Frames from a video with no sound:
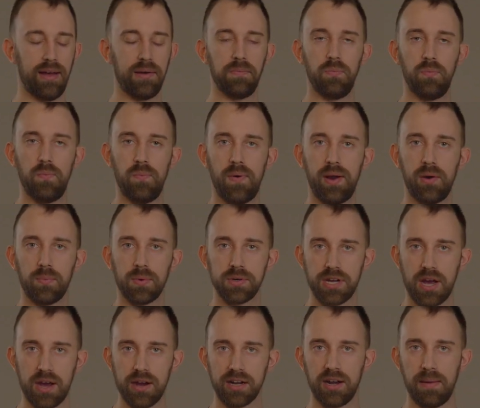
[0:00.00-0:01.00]
when we're
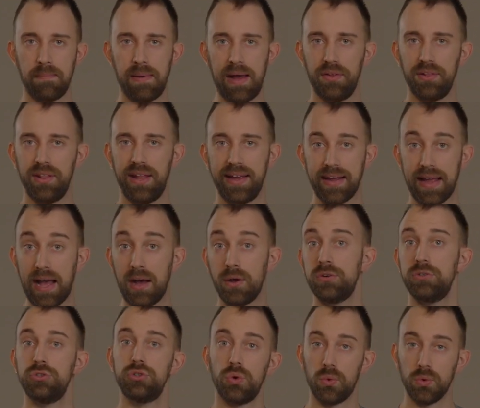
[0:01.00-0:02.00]
talking about like
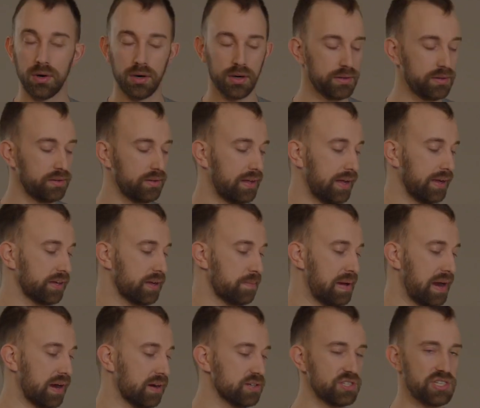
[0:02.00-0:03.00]
outdoor
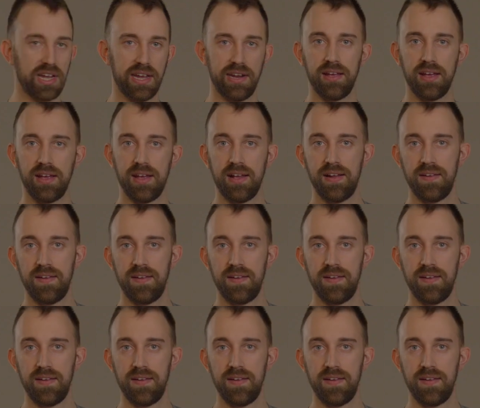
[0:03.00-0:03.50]
comparison.